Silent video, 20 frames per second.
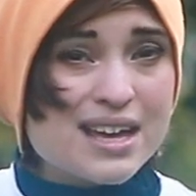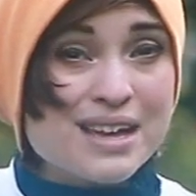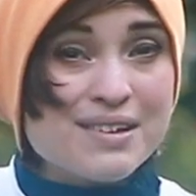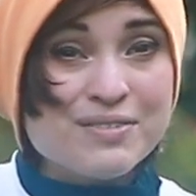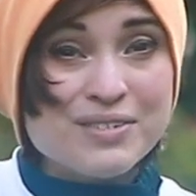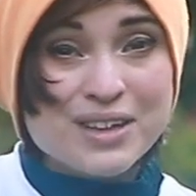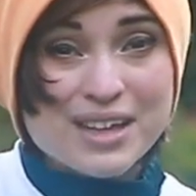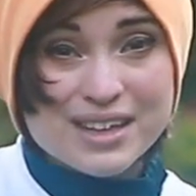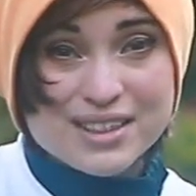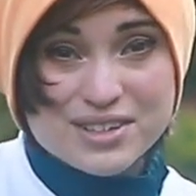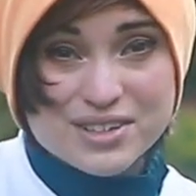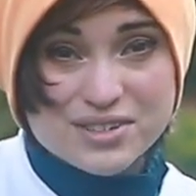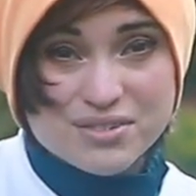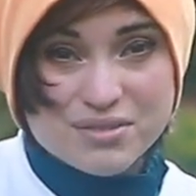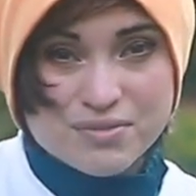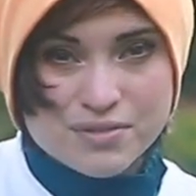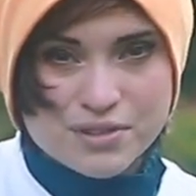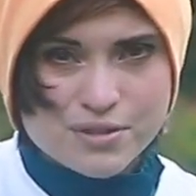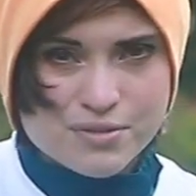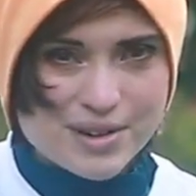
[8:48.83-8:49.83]
If you like this
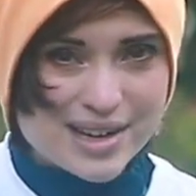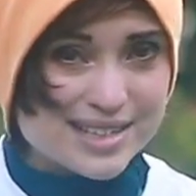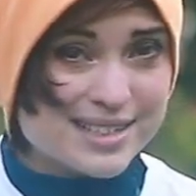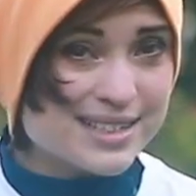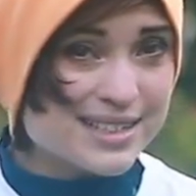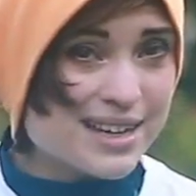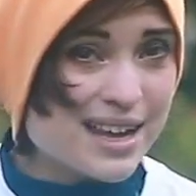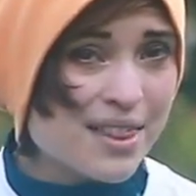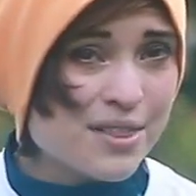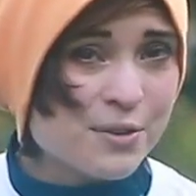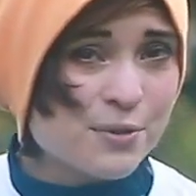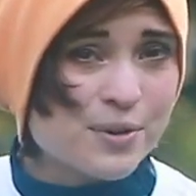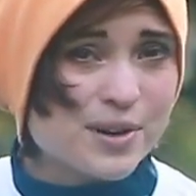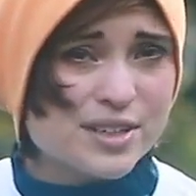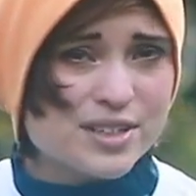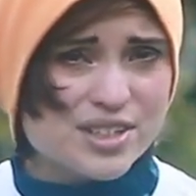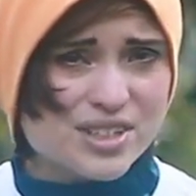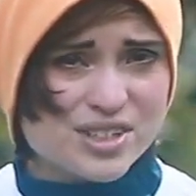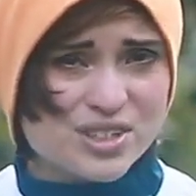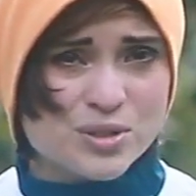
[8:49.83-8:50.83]
review, watch another
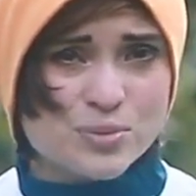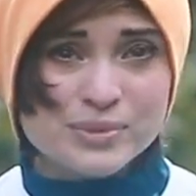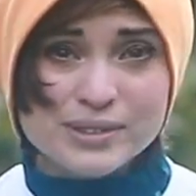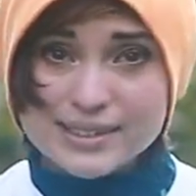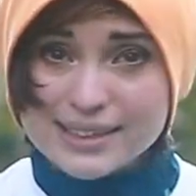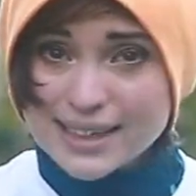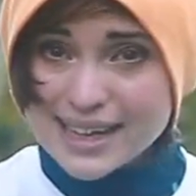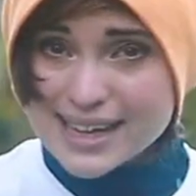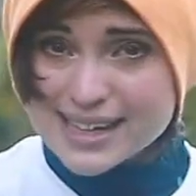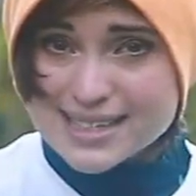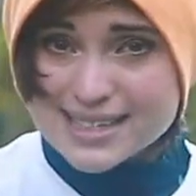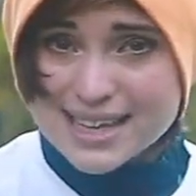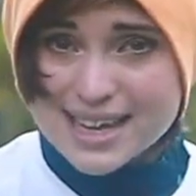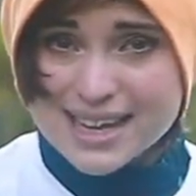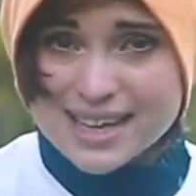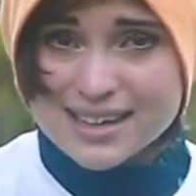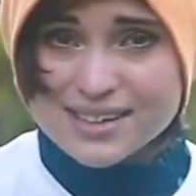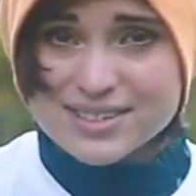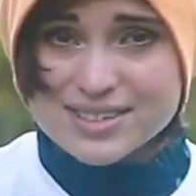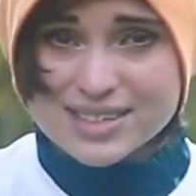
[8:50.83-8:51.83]
one. YouTube really likes that.
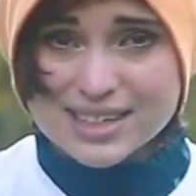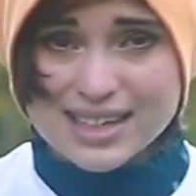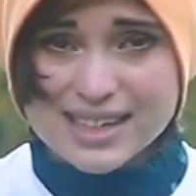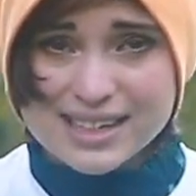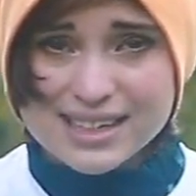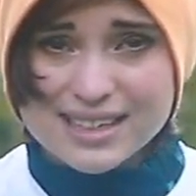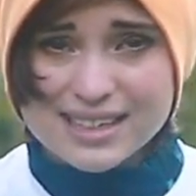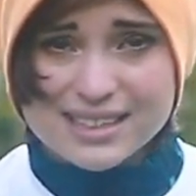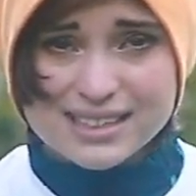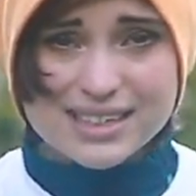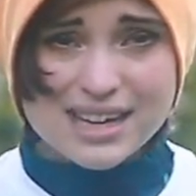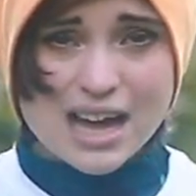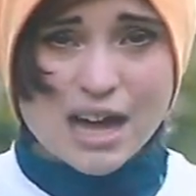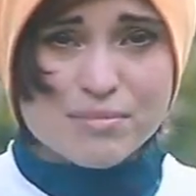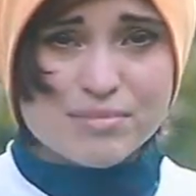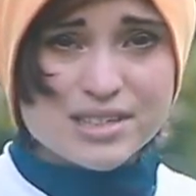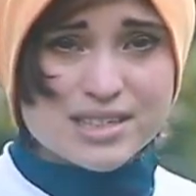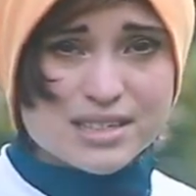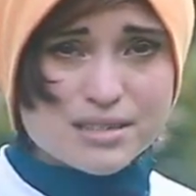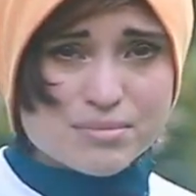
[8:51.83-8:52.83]
You can also like,
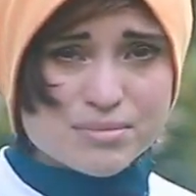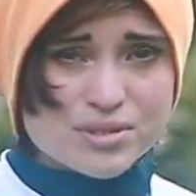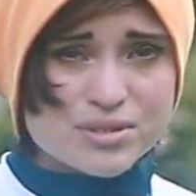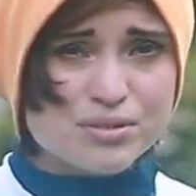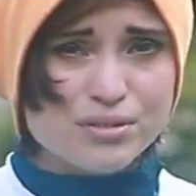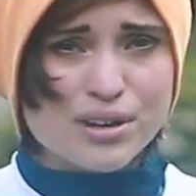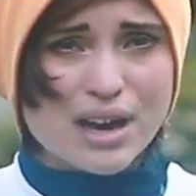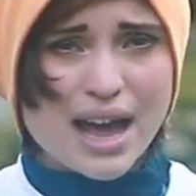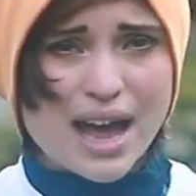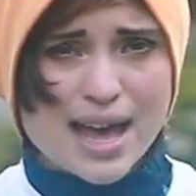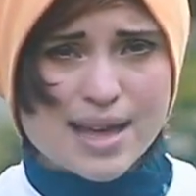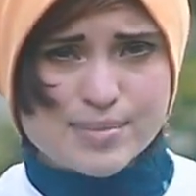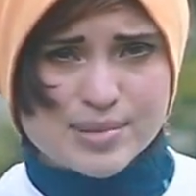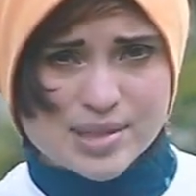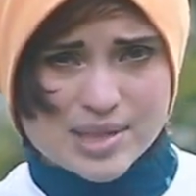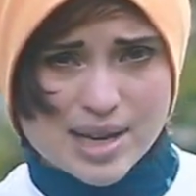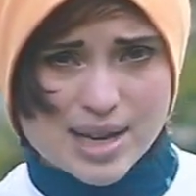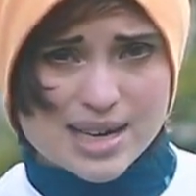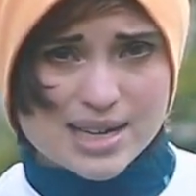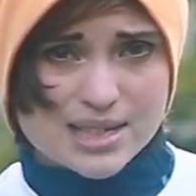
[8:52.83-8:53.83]
comment, subscribe,
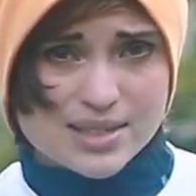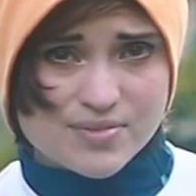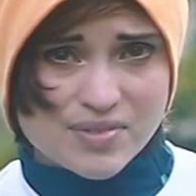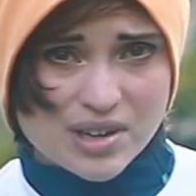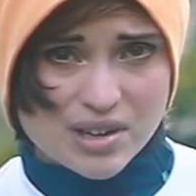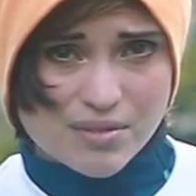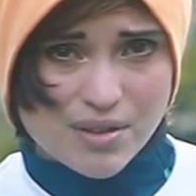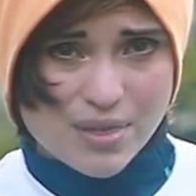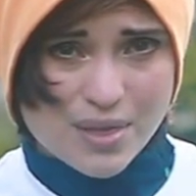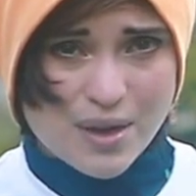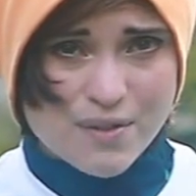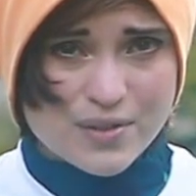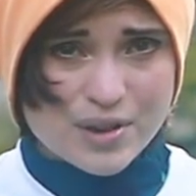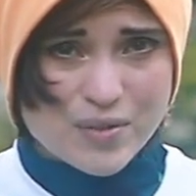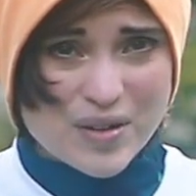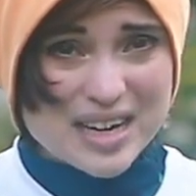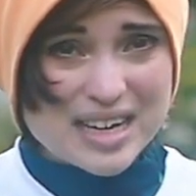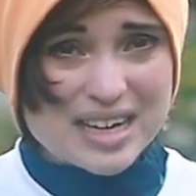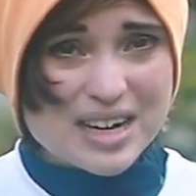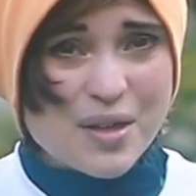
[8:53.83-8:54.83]
share this video with
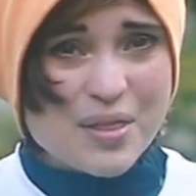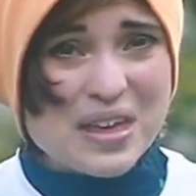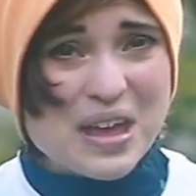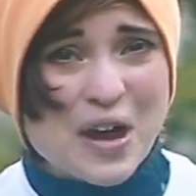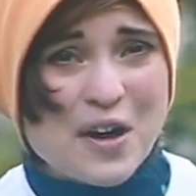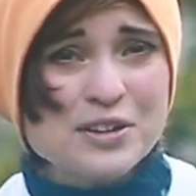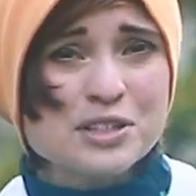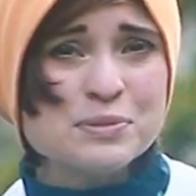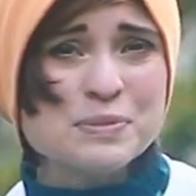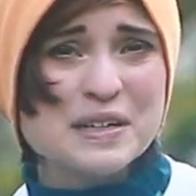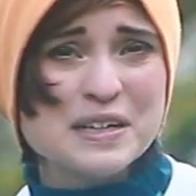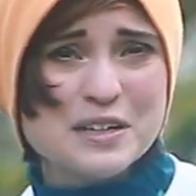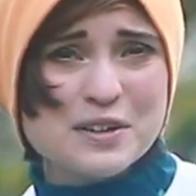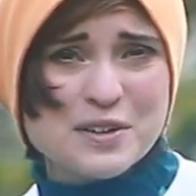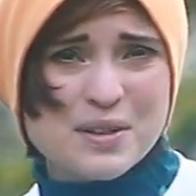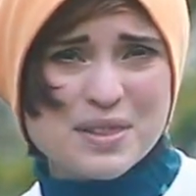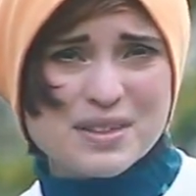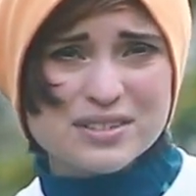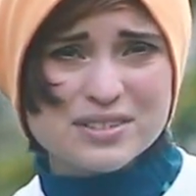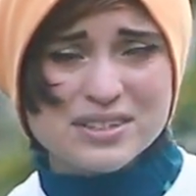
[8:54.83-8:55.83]
everyone. You know, the ultimate
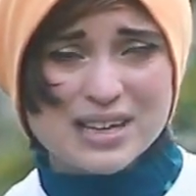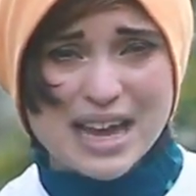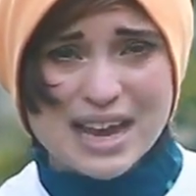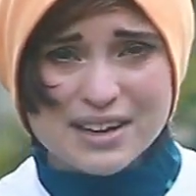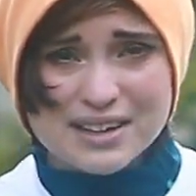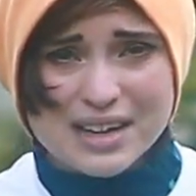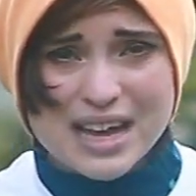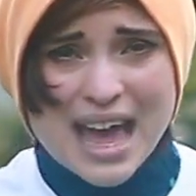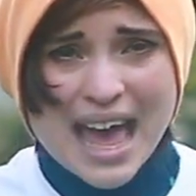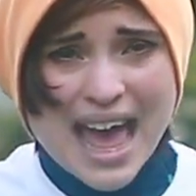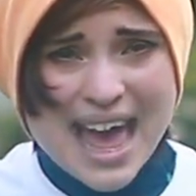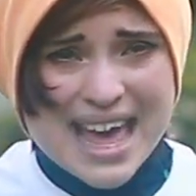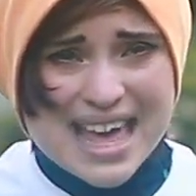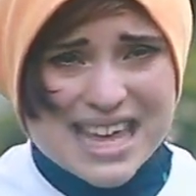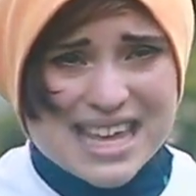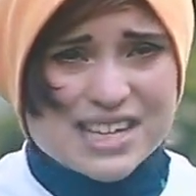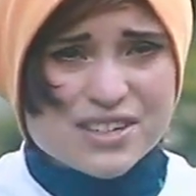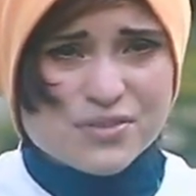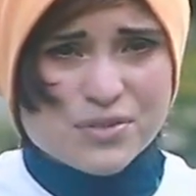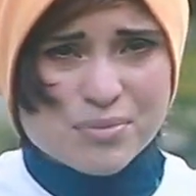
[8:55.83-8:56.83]
goal of this channel
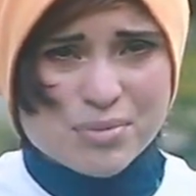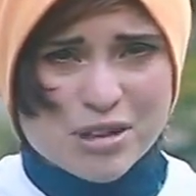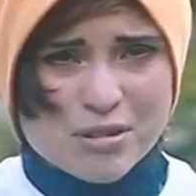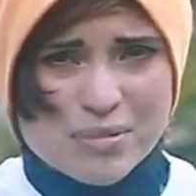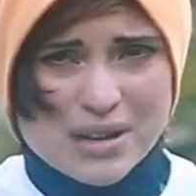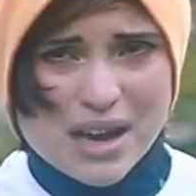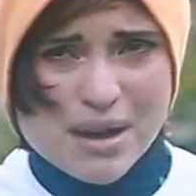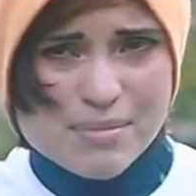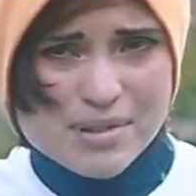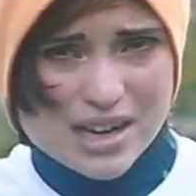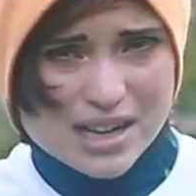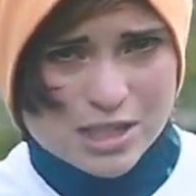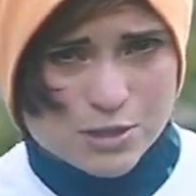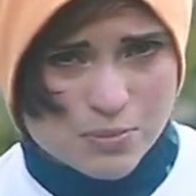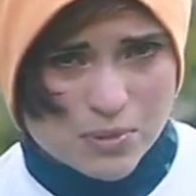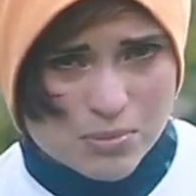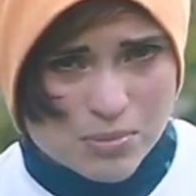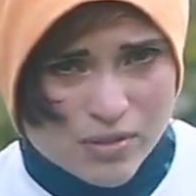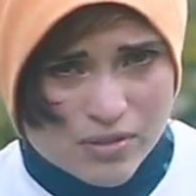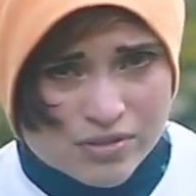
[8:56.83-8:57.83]
is for me to become an
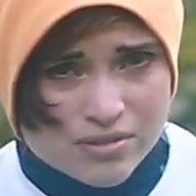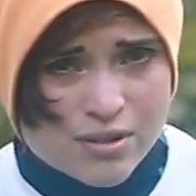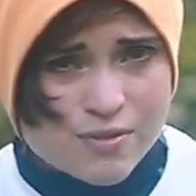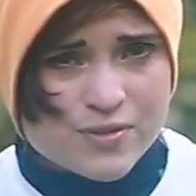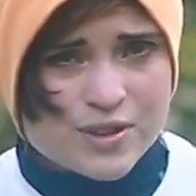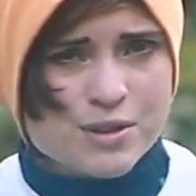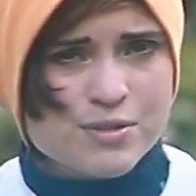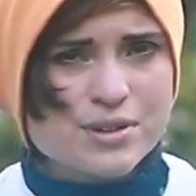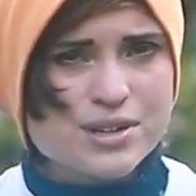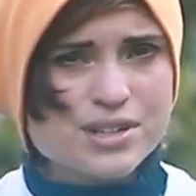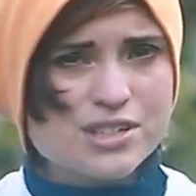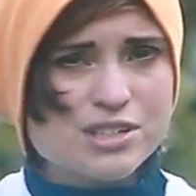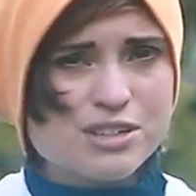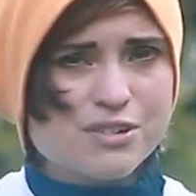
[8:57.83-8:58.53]
expert movie reviewer.